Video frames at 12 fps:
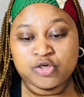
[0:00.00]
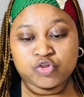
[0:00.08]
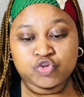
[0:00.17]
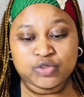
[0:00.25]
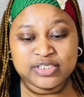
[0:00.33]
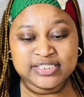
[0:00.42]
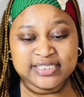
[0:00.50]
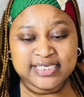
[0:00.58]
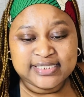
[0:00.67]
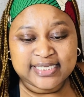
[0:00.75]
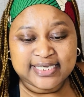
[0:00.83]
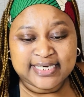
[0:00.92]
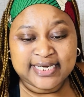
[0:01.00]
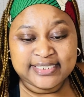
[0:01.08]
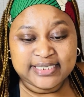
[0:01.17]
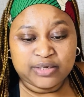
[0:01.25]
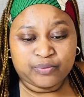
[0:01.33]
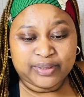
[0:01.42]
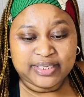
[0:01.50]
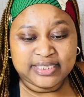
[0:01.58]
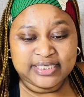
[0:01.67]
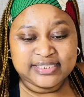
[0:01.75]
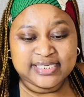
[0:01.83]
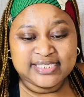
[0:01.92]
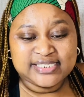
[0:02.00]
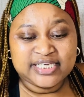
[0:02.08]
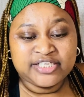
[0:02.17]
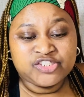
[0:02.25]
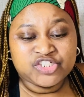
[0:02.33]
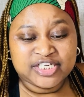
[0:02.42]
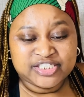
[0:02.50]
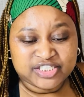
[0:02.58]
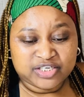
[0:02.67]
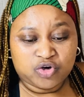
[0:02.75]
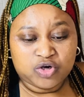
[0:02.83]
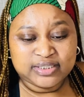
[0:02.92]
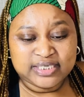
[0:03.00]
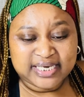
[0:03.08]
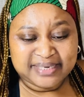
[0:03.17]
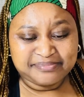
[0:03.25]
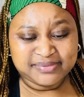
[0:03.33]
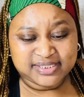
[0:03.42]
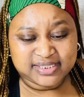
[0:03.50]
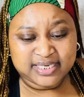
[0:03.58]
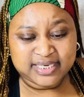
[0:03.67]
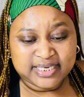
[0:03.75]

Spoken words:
So it says that eThekwini, it says Injeje condemns